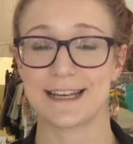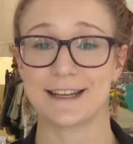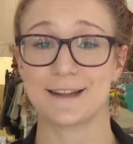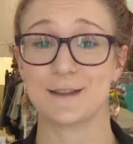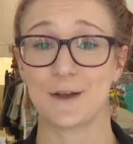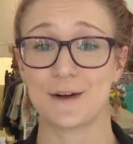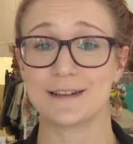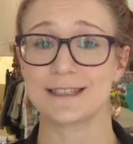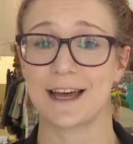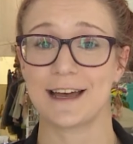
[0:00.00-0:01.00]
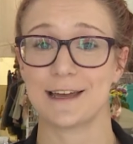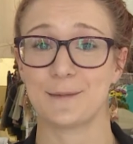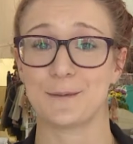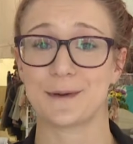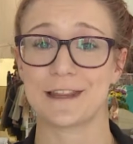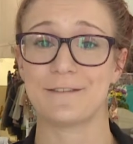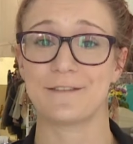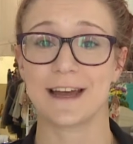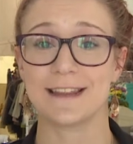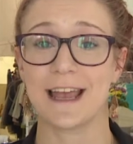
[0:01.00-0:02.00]
taken a long time, but they
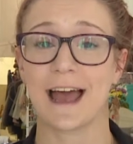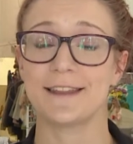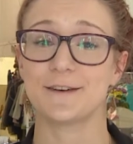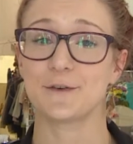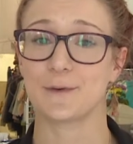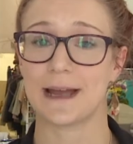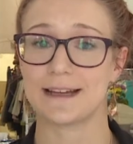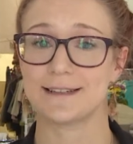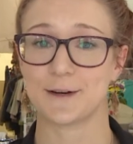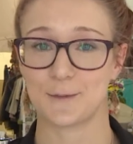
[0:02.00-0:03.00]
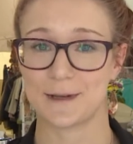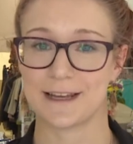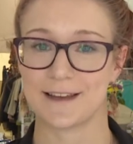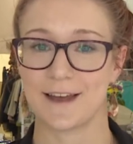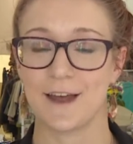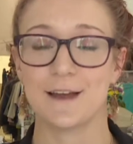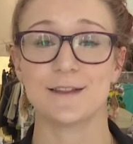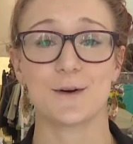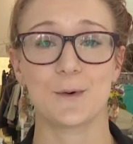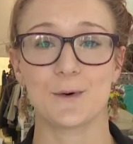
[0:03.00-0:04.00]
finally had their grand opening.
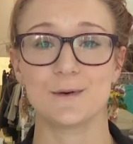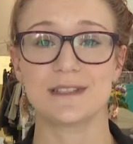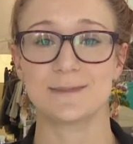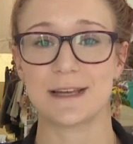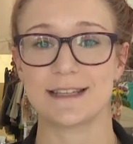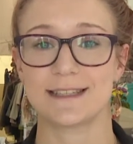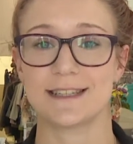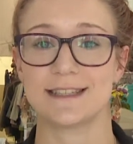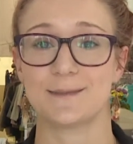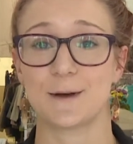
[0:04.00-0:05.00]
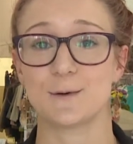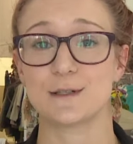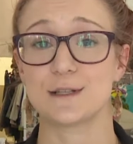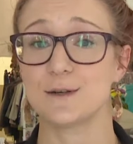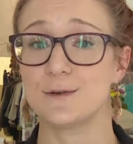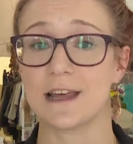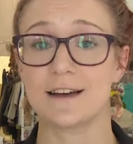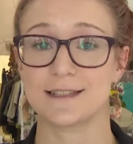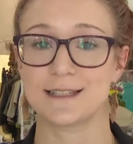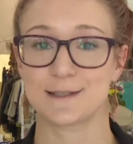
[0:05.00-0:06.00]
The whole space is about
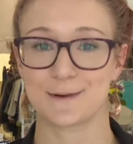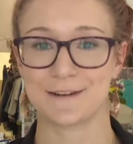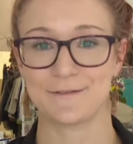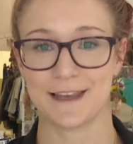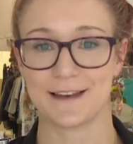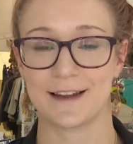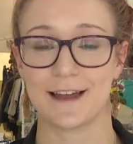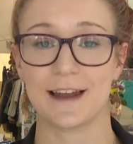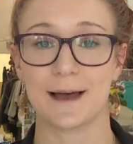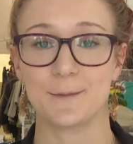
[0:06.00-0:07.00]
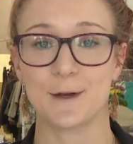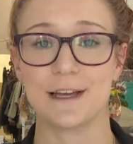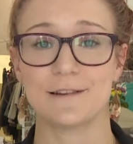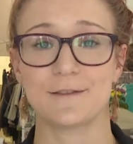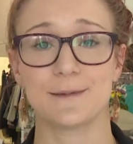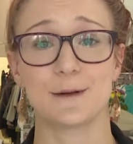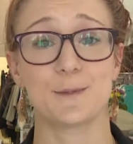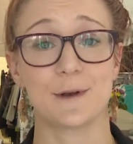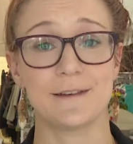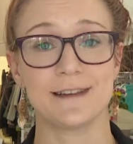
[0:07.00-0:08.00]
2,000 square feet, an upgrade from their
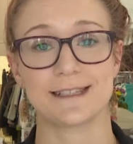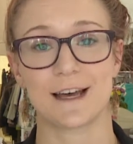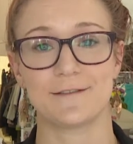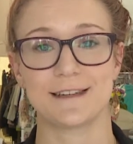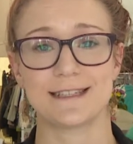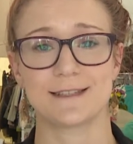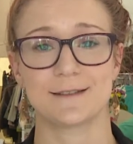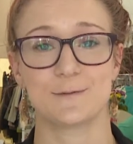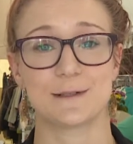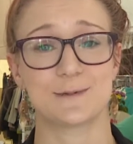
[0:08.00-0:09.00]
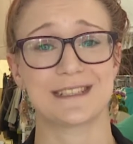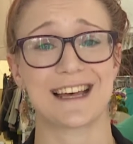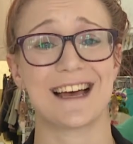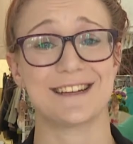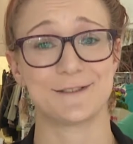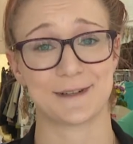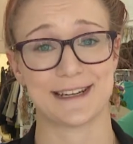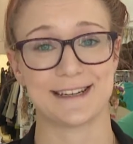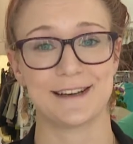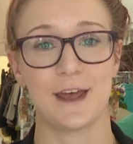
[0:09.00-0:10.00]
previous office, which was
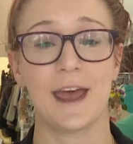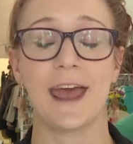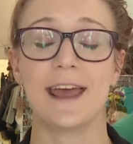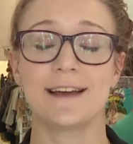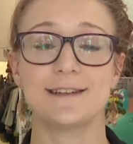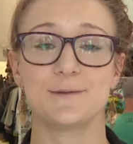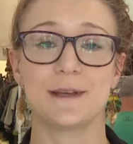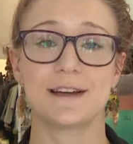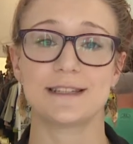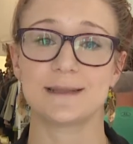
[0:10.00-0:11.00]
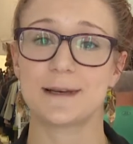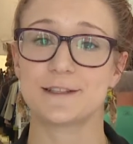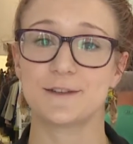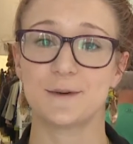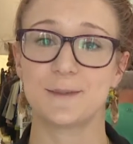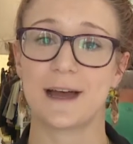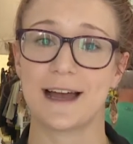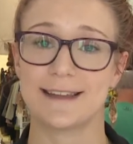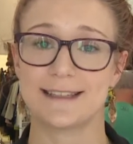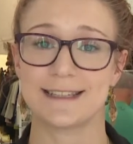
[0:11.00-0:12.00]
100. And we got a special
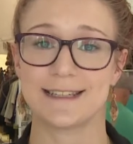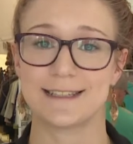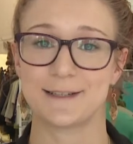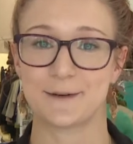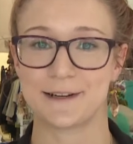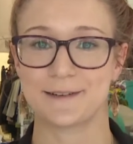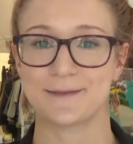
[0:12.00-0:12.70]
behind the scenes tour.